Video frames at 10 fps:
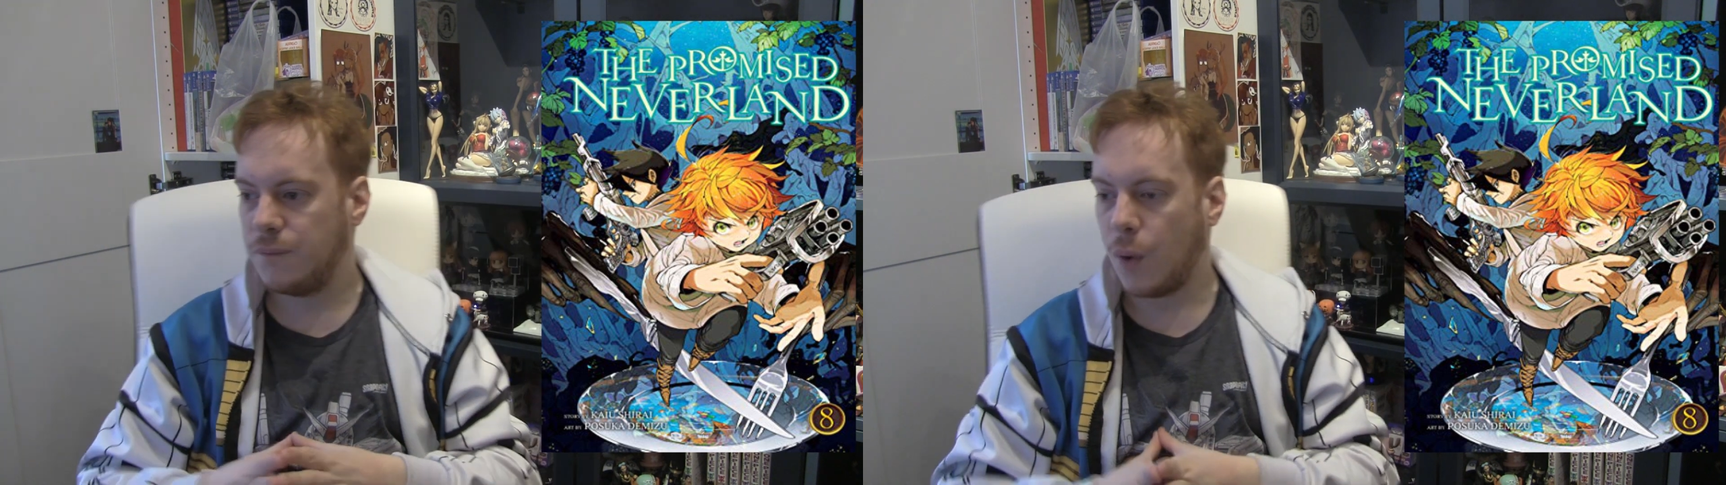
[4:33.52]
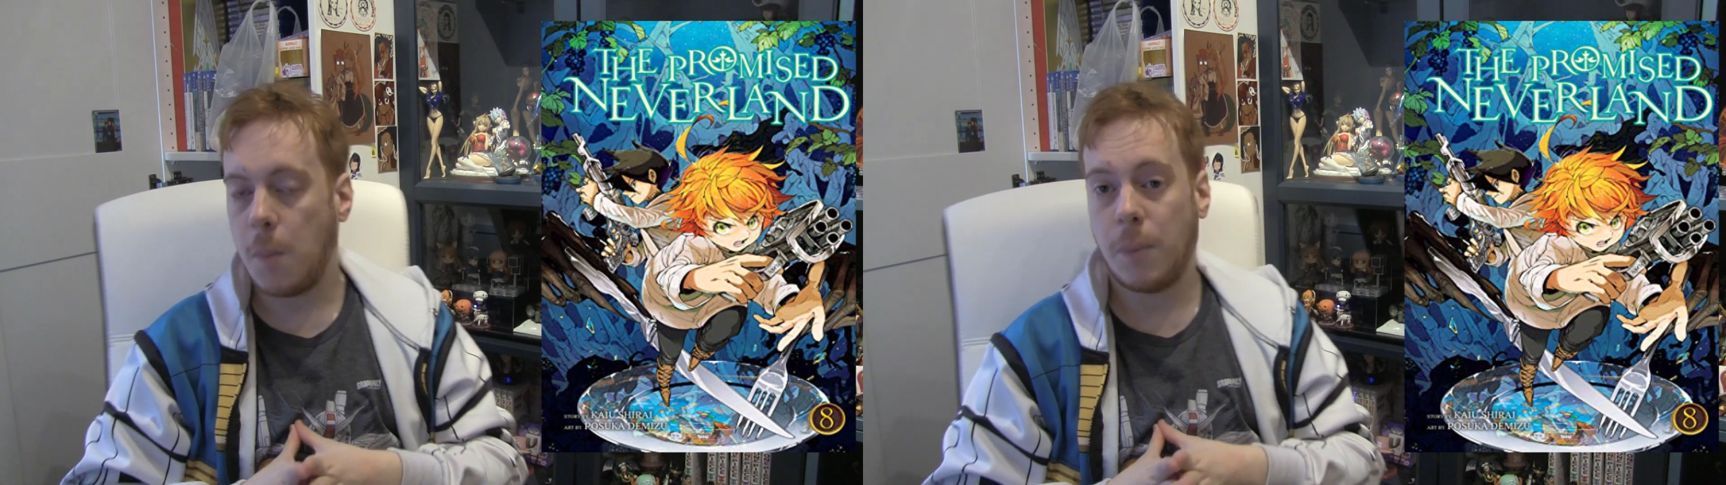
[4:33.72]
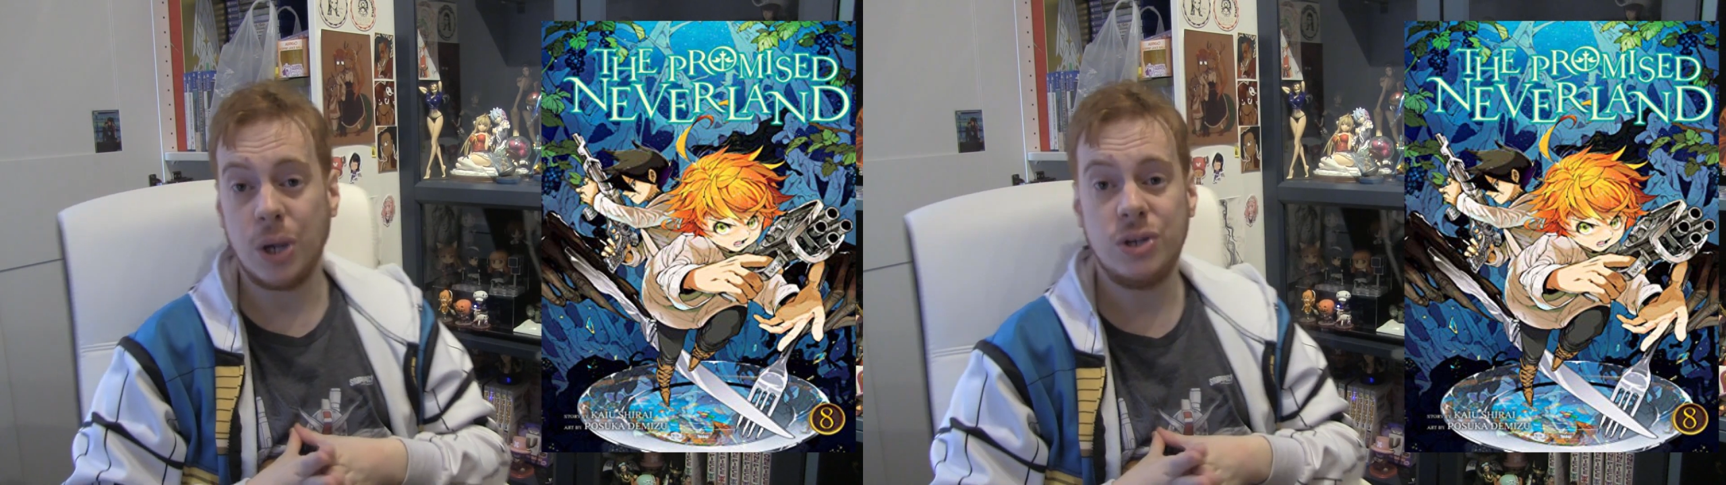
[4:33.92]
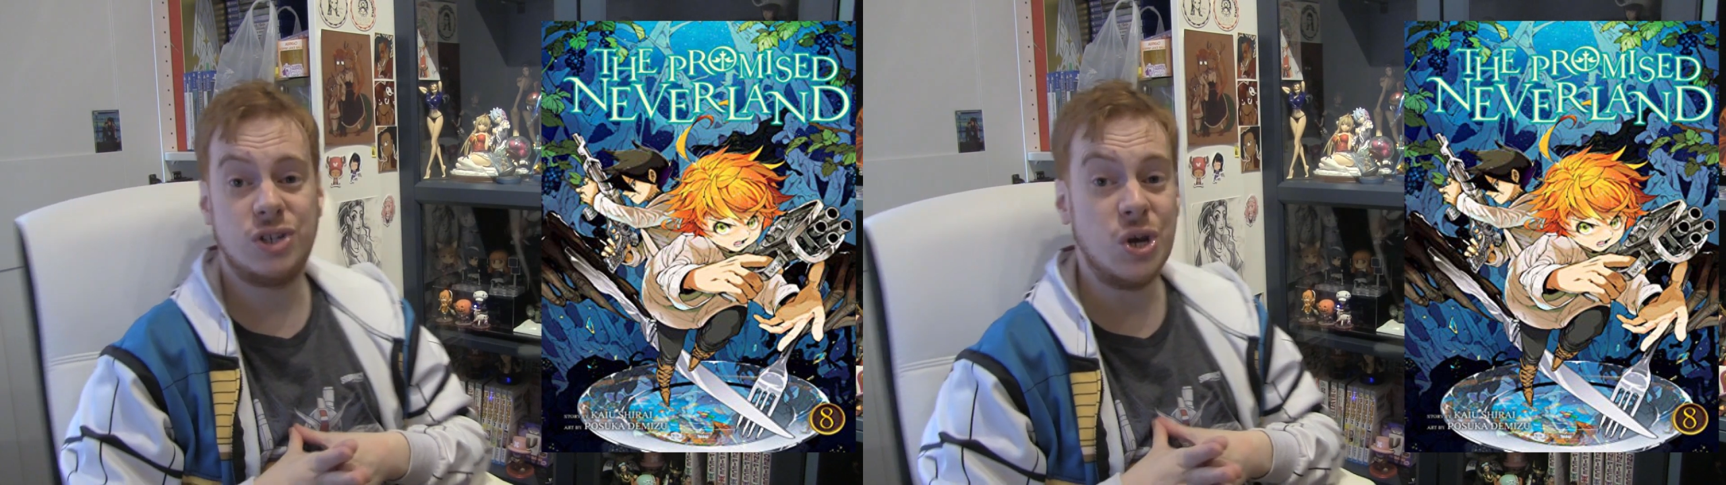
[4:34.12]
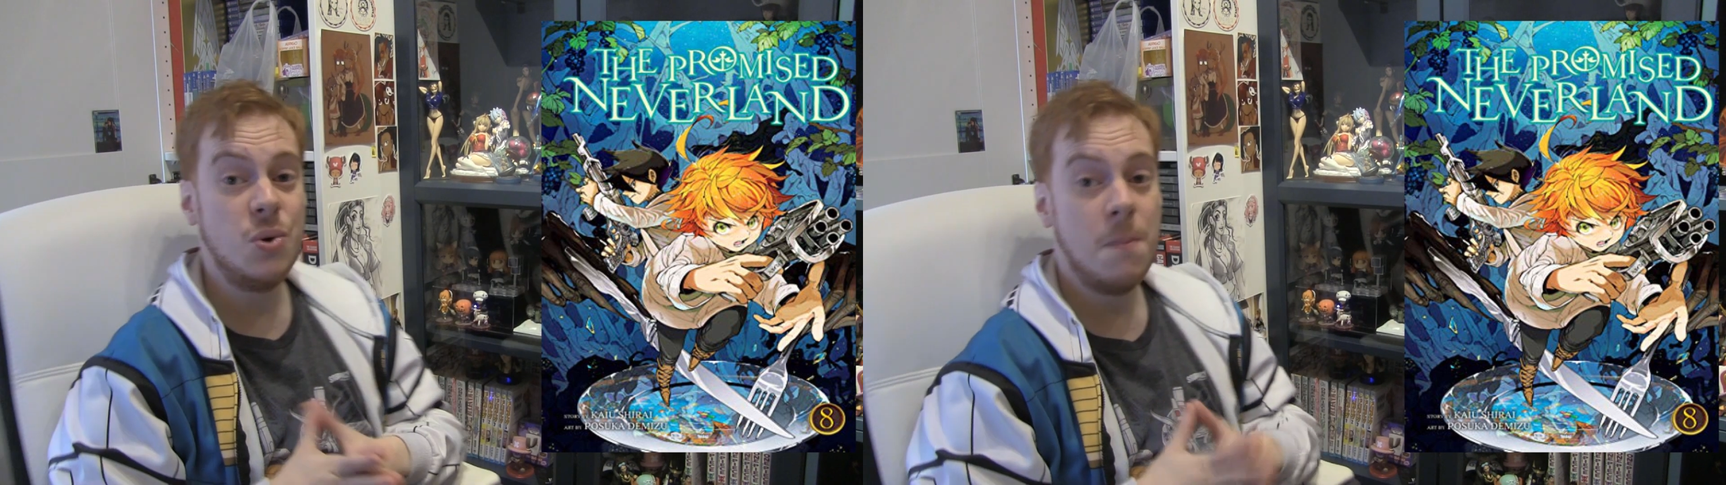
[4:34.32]

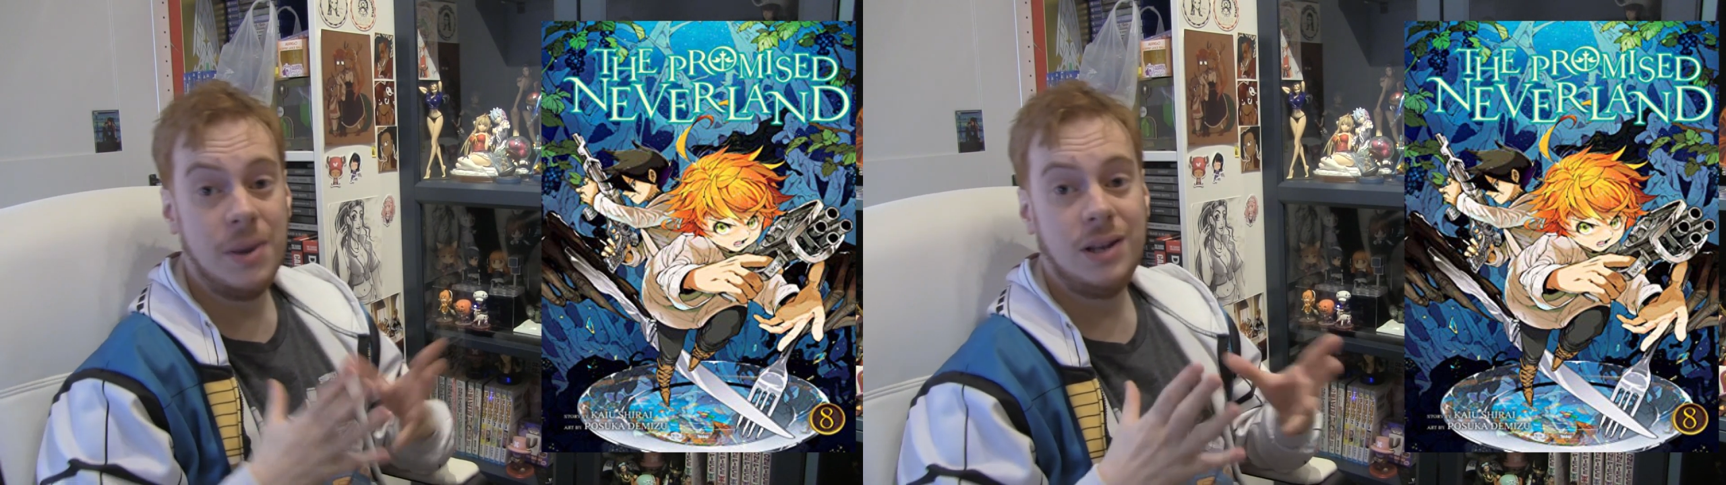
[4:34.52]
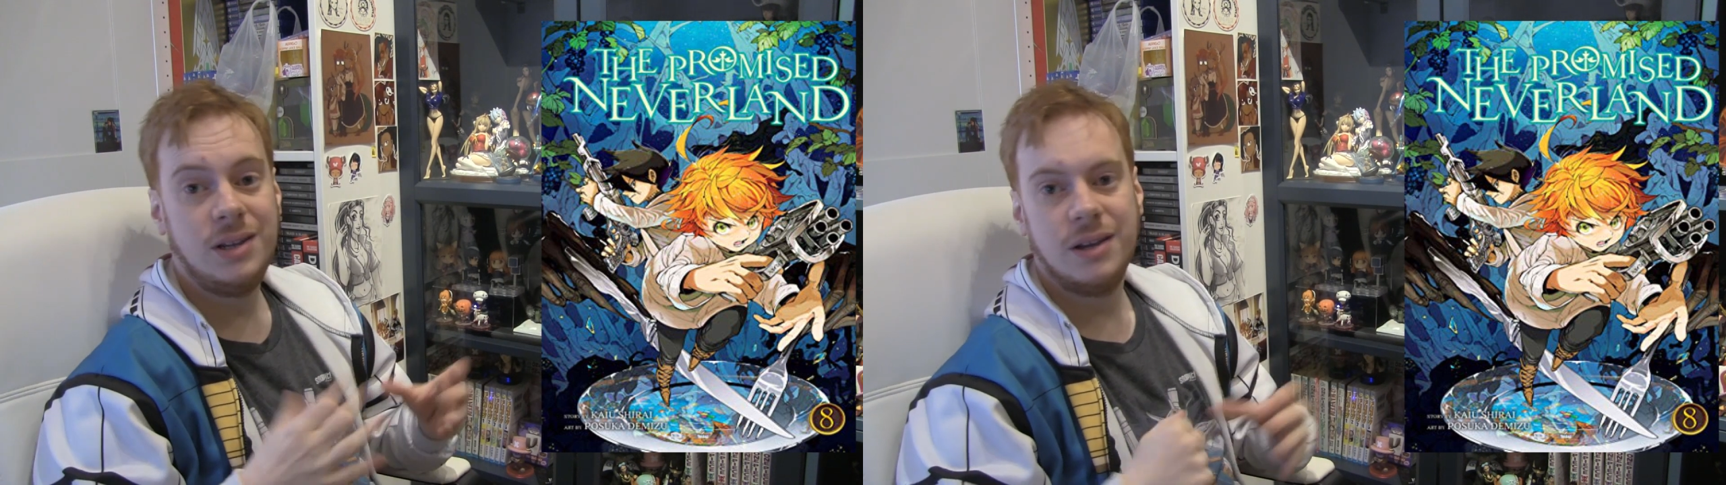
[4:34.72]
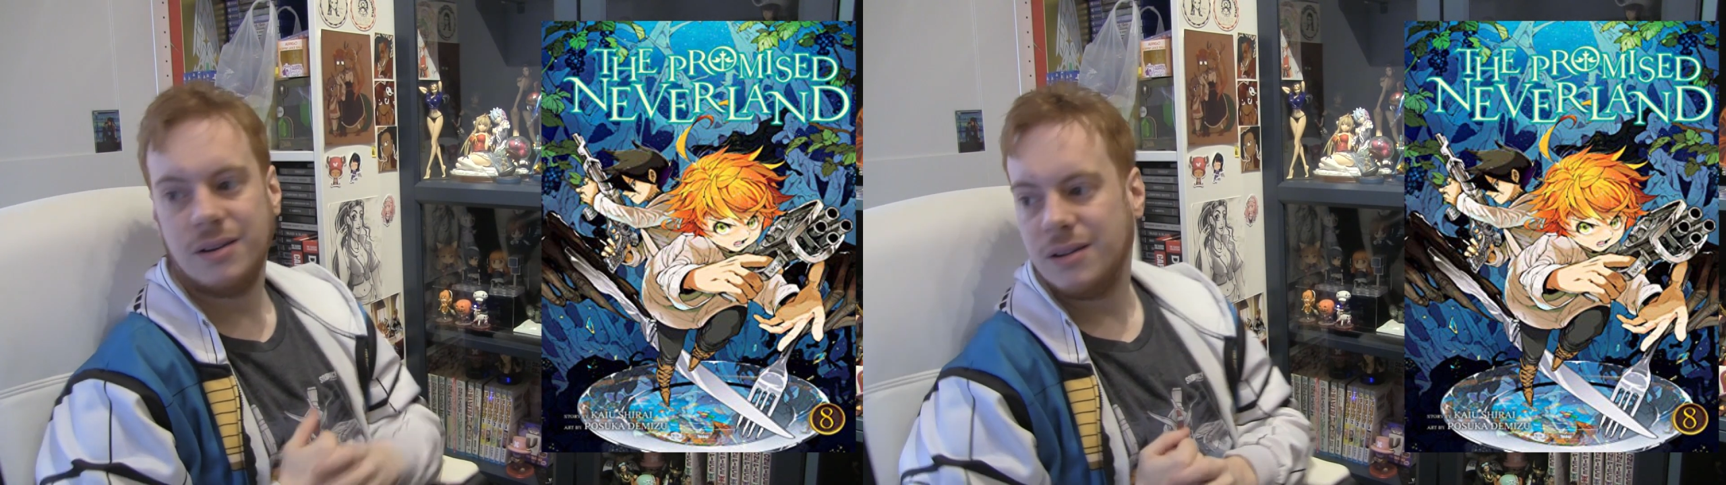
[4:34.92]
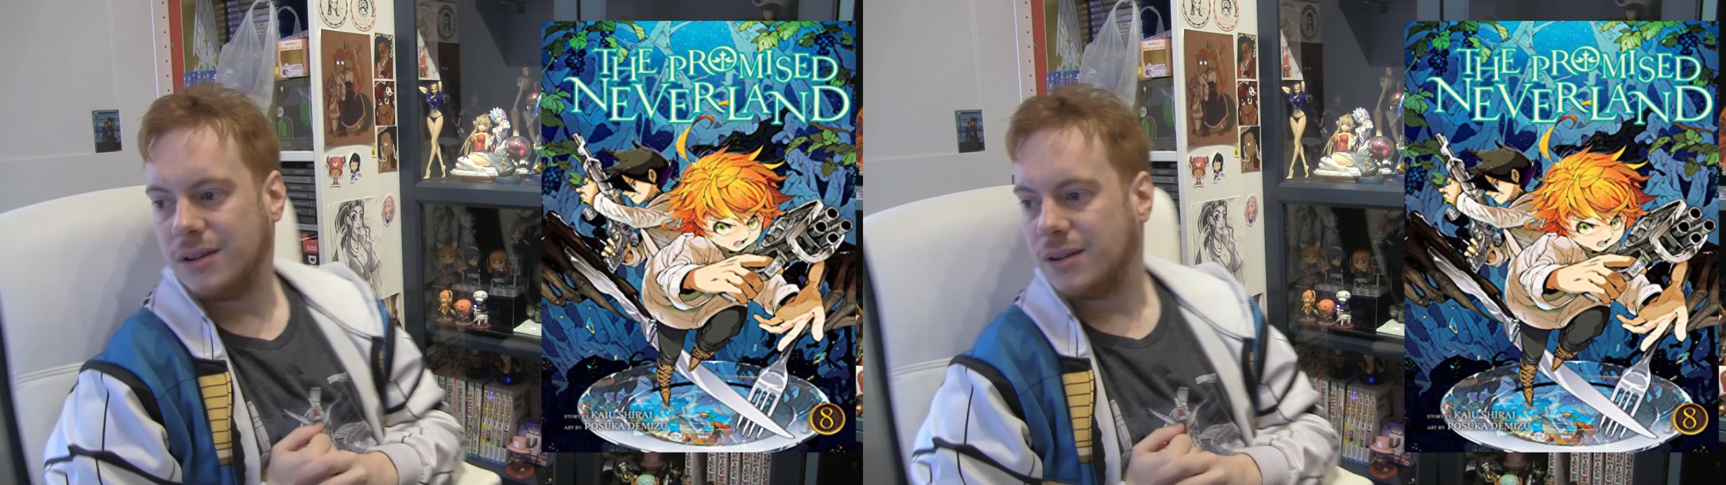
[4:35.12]
4.2 million.